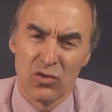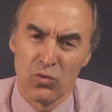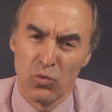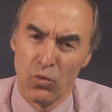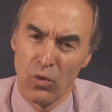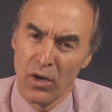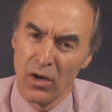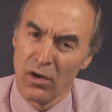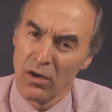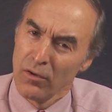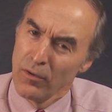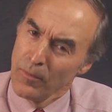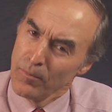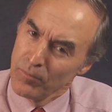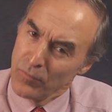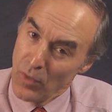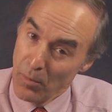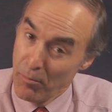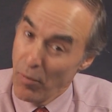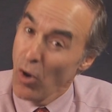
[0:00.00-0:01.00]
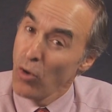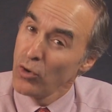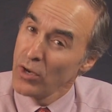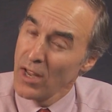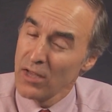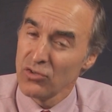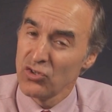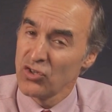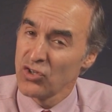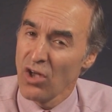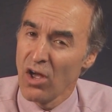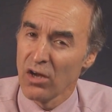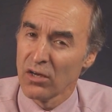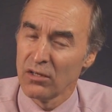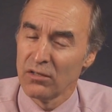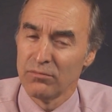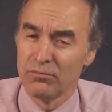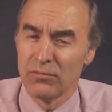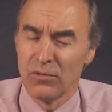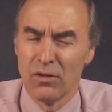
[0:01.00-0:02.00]
where the boat has sunk,
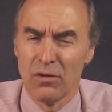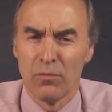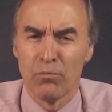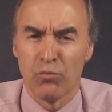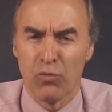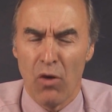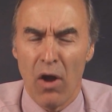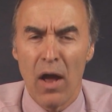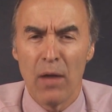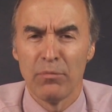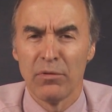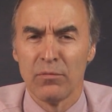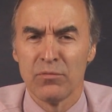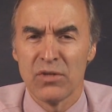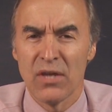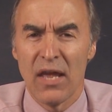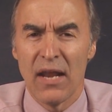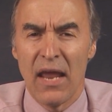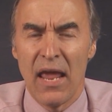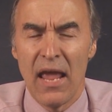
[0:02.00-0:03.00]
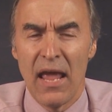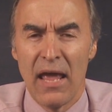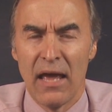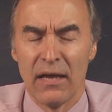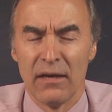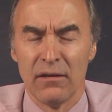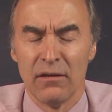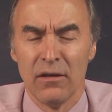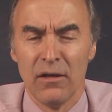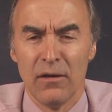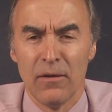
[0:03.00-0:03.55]
the problem's at hand,